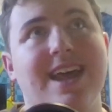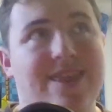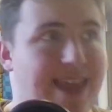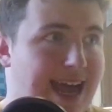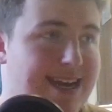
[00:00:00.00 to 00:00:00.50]

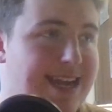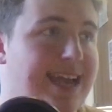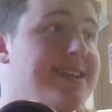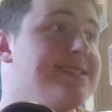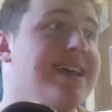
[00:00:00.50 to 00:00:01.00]
in that
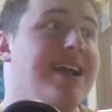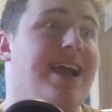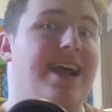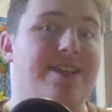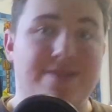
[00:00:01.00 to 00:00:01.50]
case,
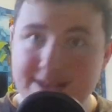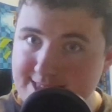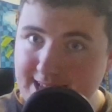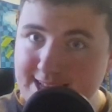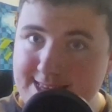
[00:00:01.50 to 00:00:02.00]
and in
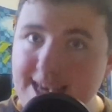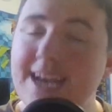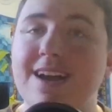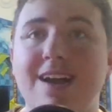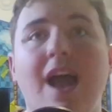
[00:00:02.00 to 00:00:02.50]
this case
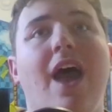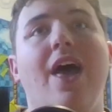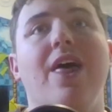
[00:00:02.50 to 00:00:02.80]
here,